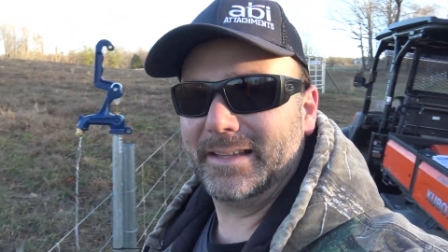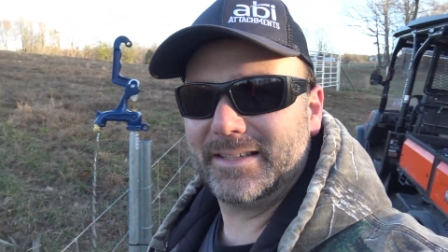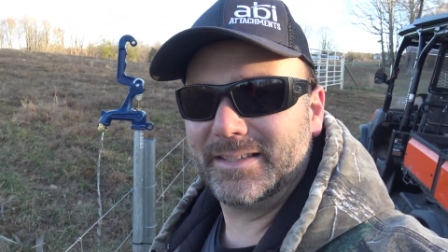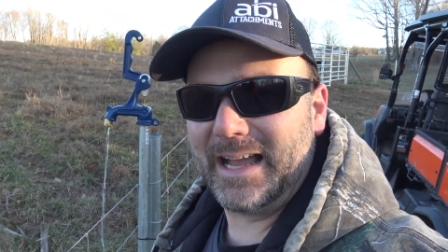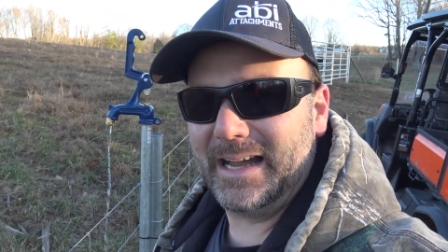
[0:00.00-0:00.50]

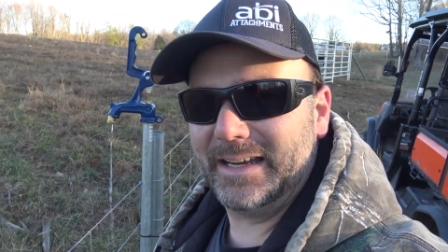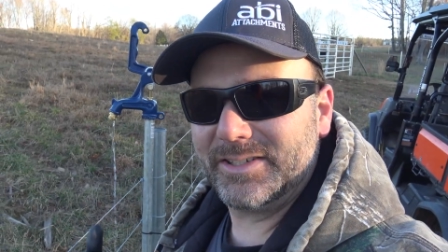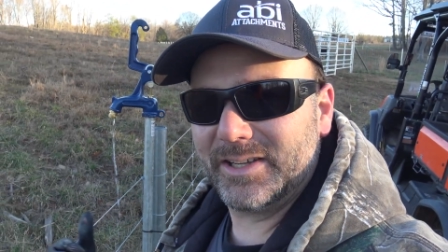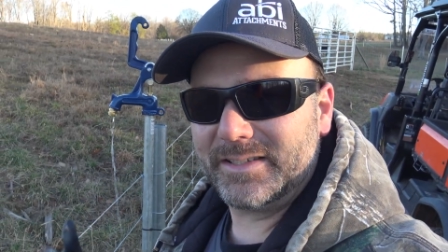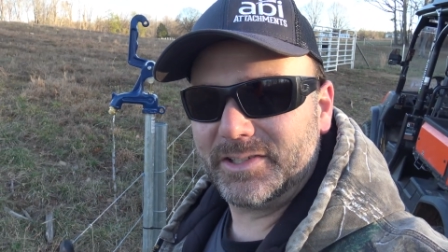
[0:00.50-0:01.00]
this is kind
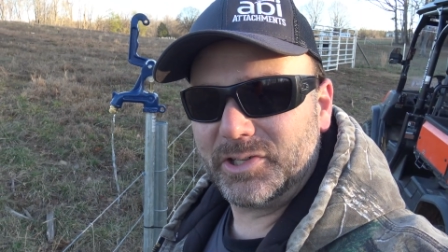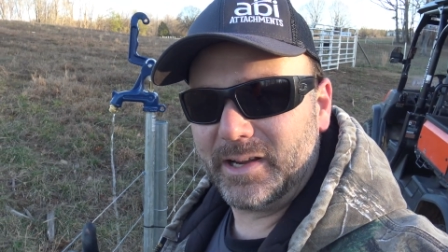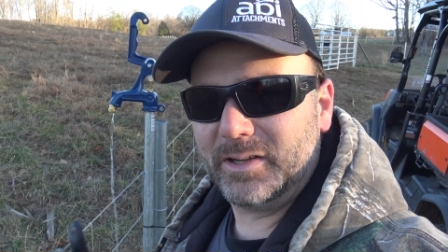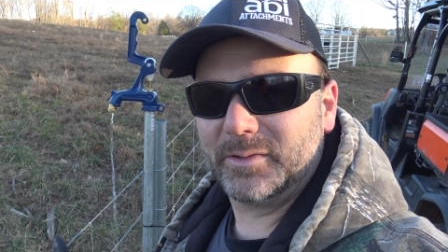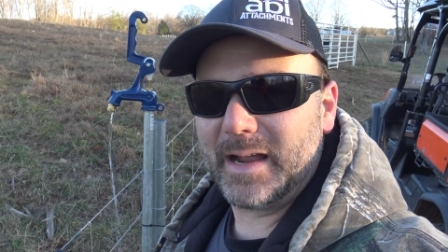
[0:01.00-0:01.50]
of just a
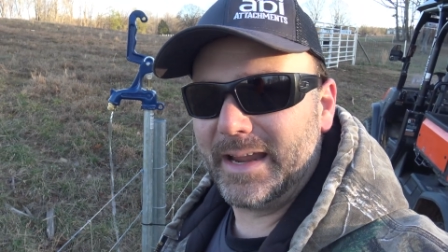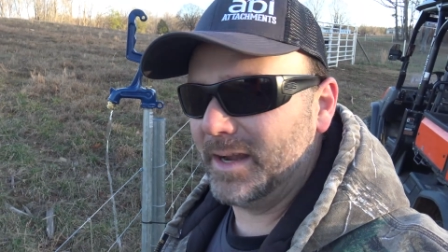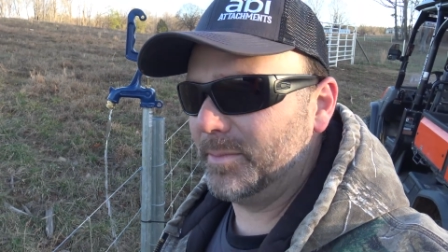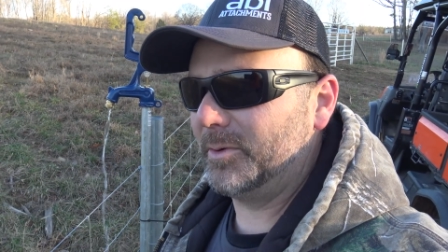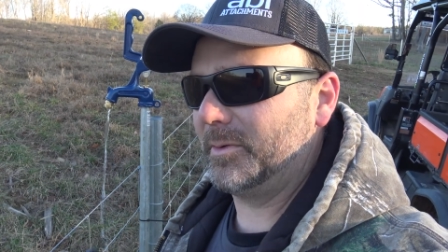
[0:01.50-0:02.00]
trickle right
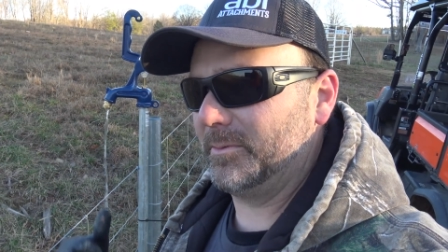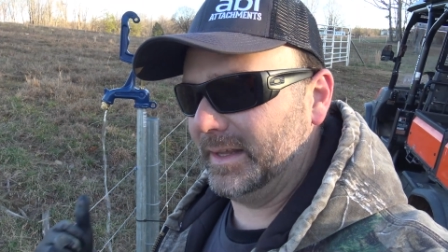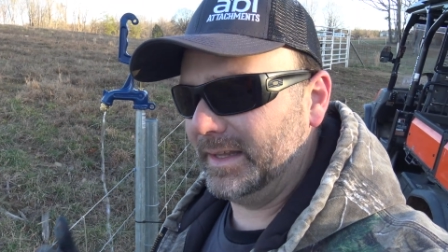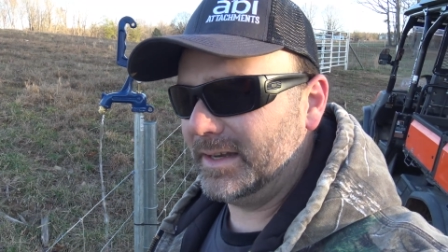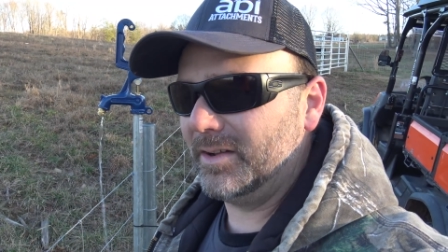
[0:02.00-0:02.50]
here, but we
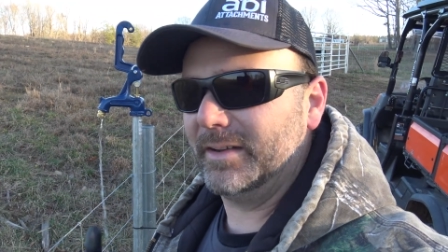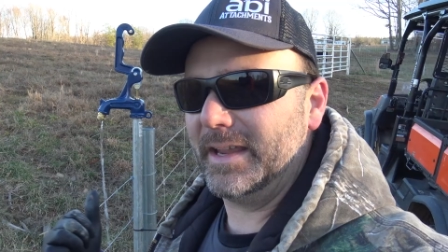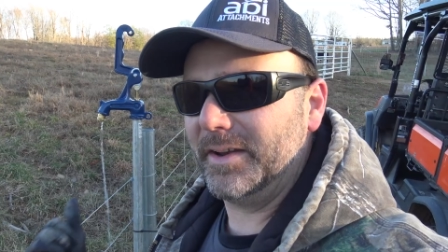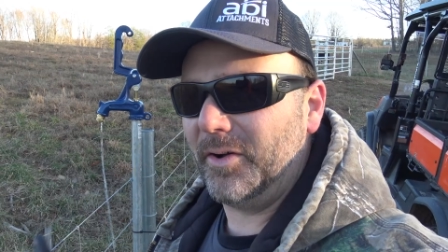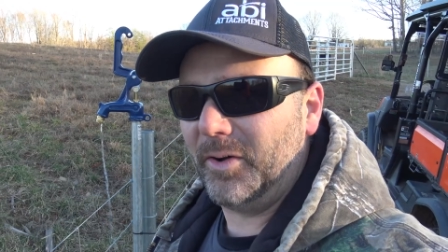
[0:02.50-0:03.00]
really don't
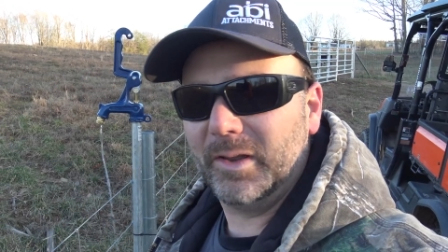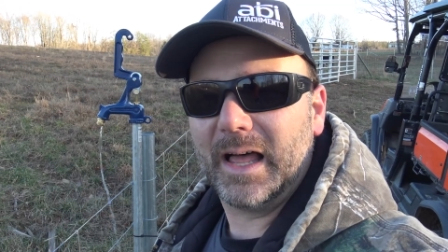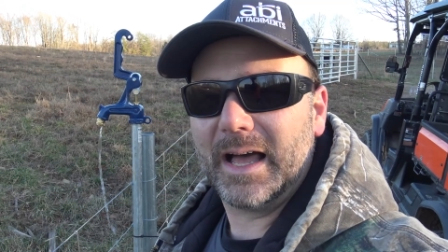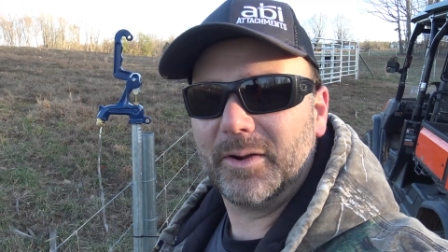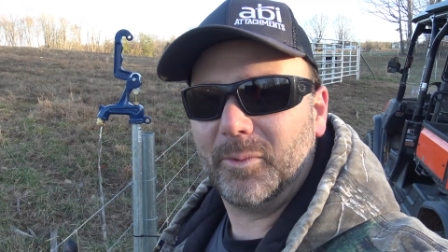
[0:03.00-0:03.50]
need a whole
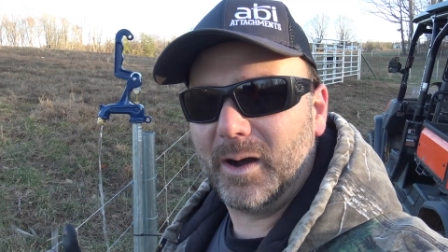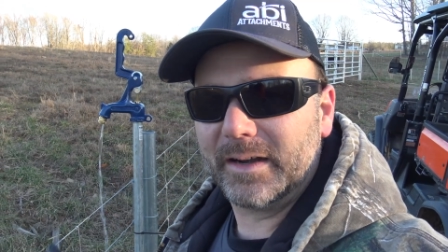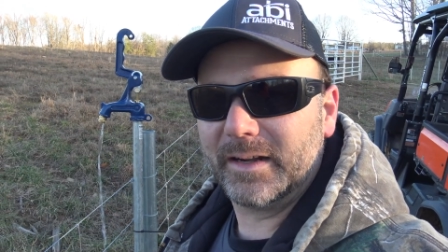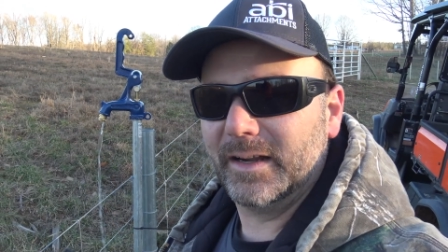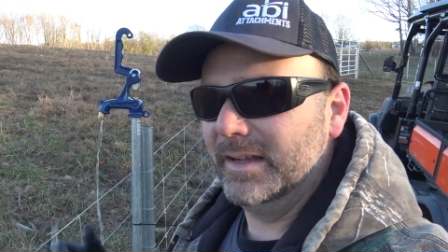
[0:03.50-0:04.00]
lot of
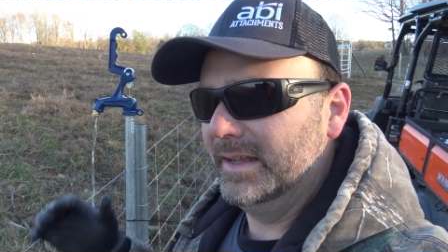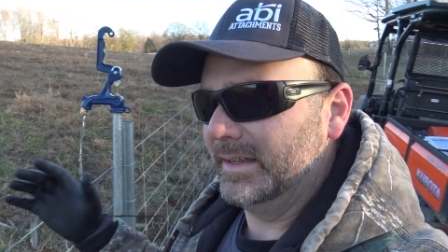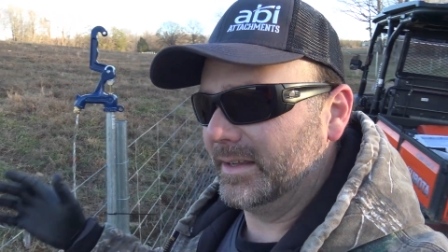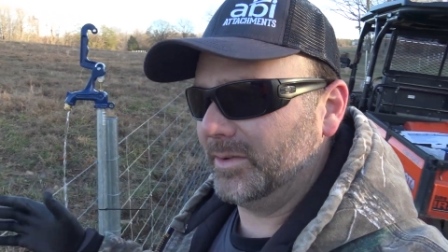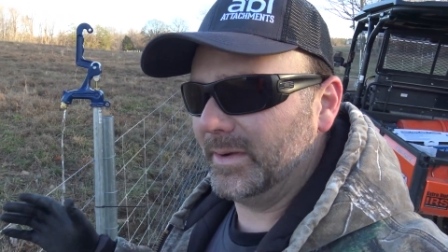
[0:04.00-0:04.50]
water
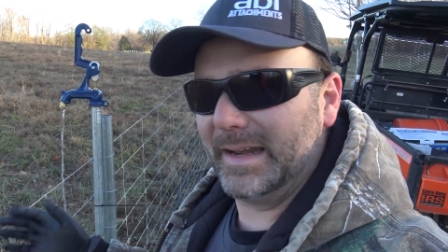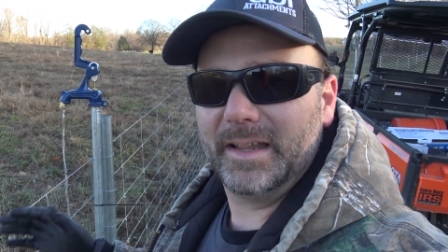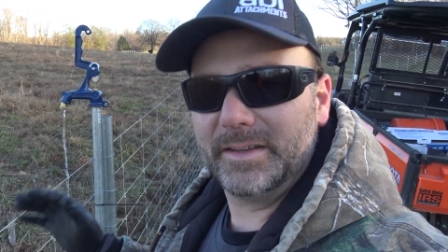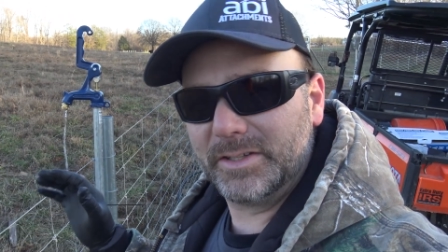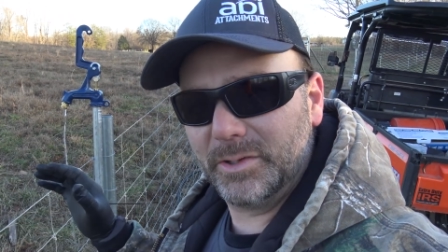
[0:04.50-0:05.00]
going
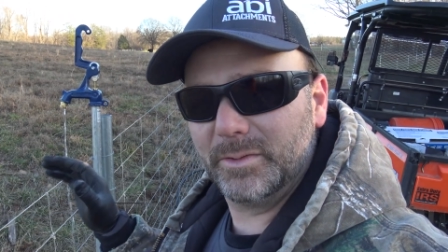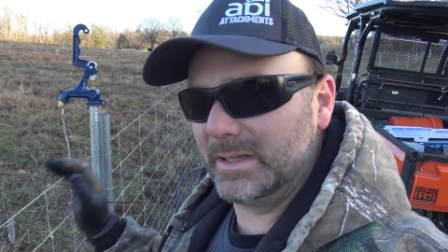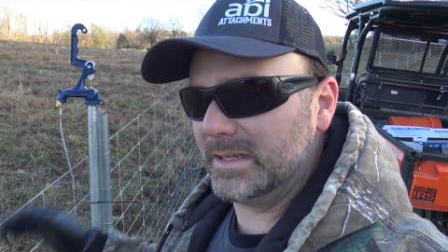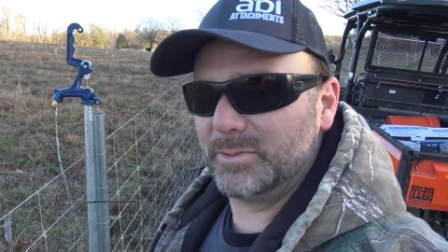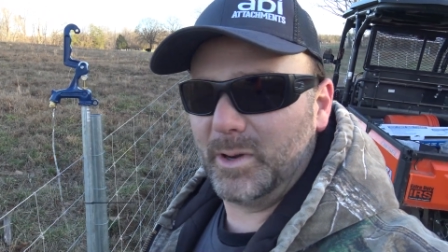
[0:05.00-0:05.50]
to
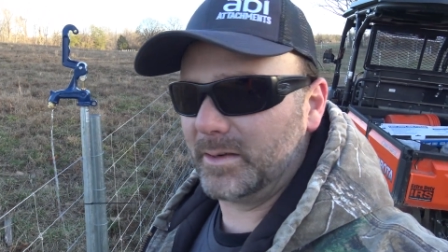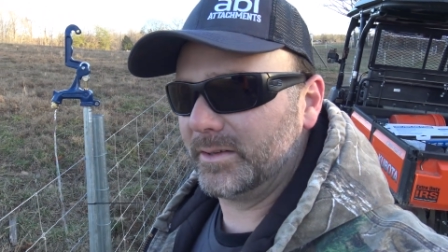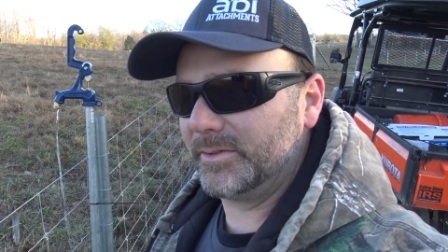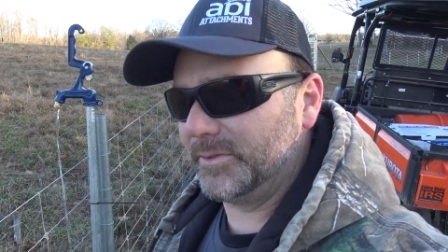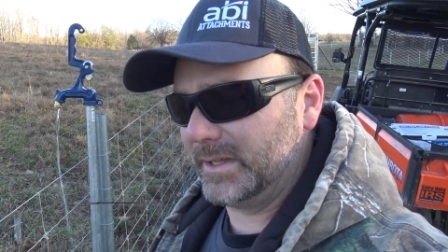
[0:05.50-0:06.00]
these
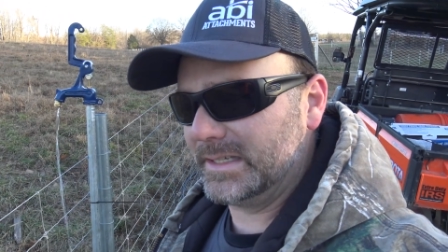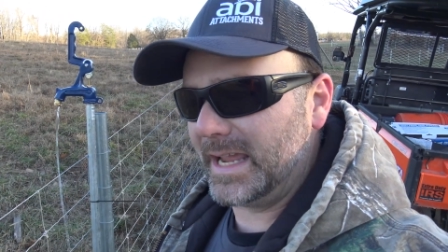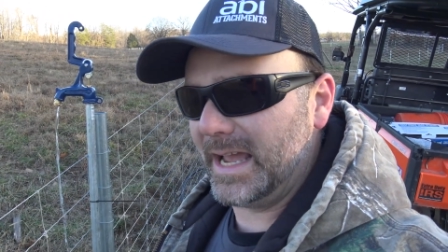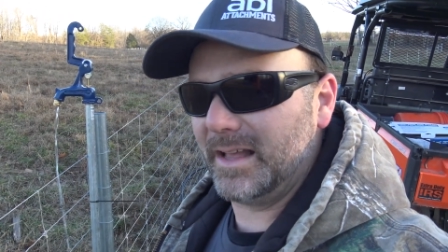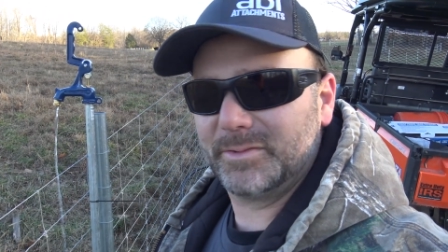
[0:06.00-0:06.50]
waterers for these
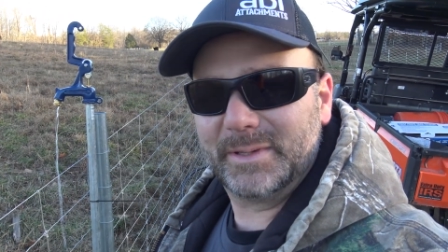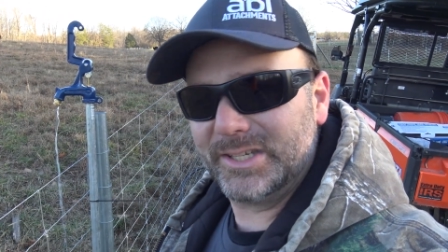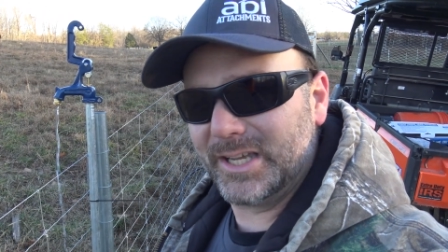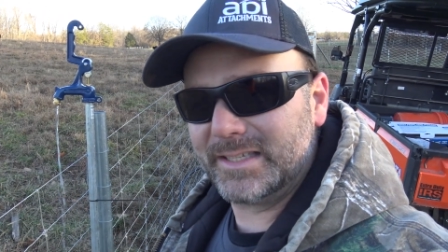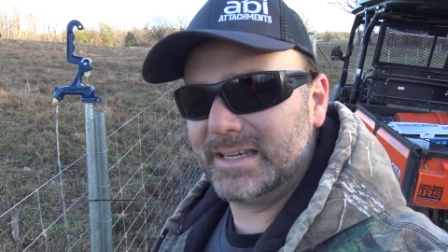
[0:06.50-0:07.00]
cows. We
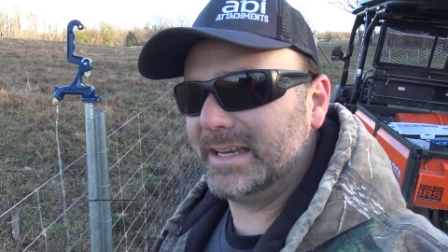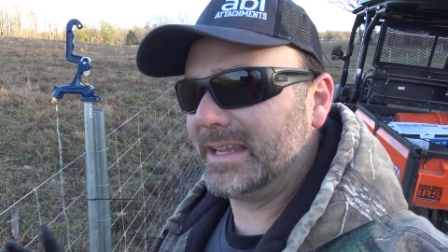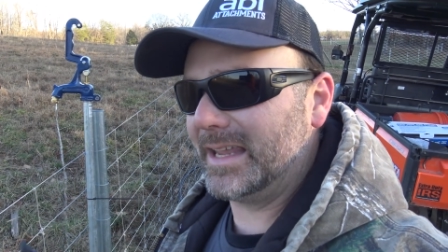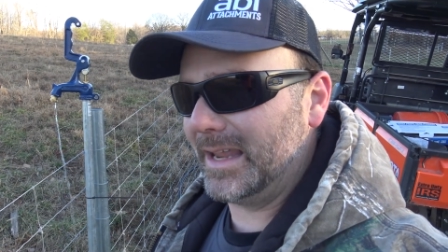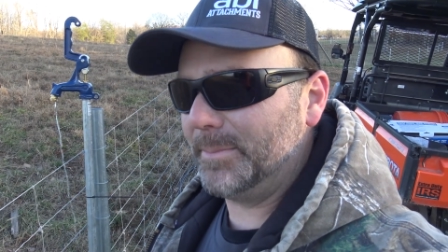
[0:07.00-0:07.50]
just need
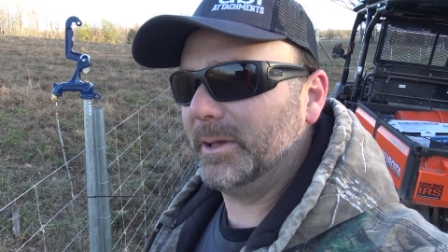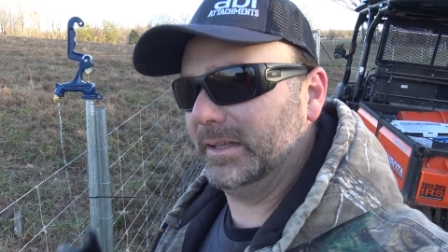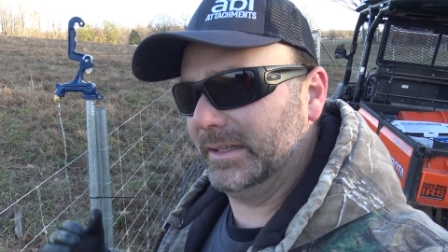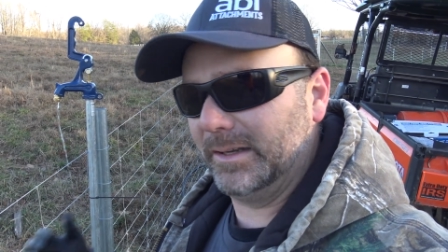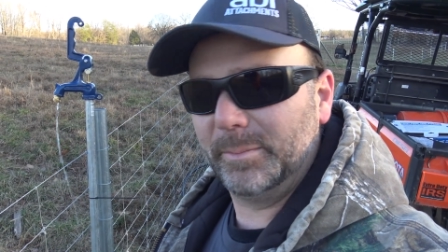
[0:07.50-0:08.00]
to keep
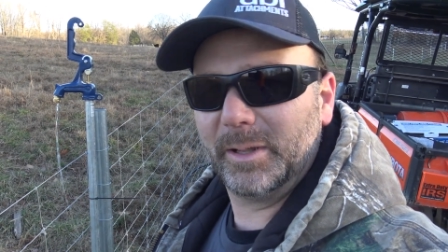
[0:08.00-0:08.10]
a little